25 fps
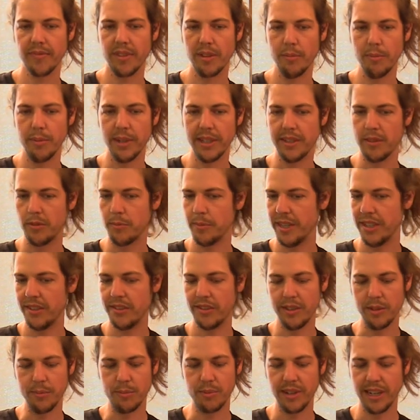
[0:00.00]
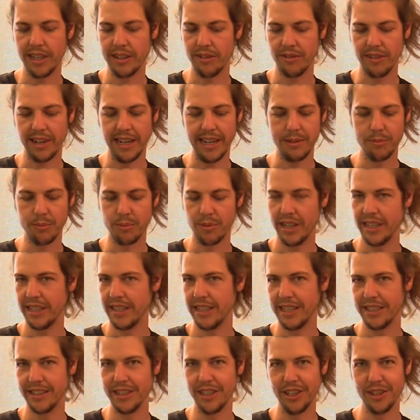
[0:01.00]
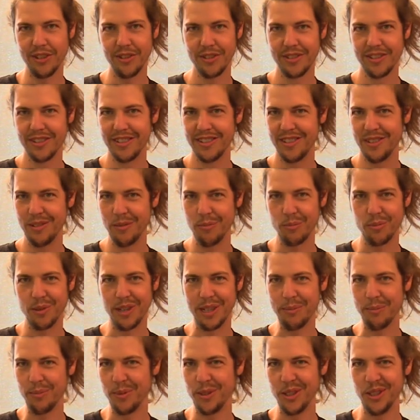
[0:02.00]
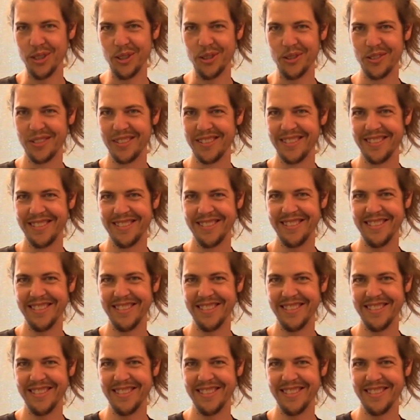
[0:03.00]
but it's basically bright red, bright yellow, bright blue,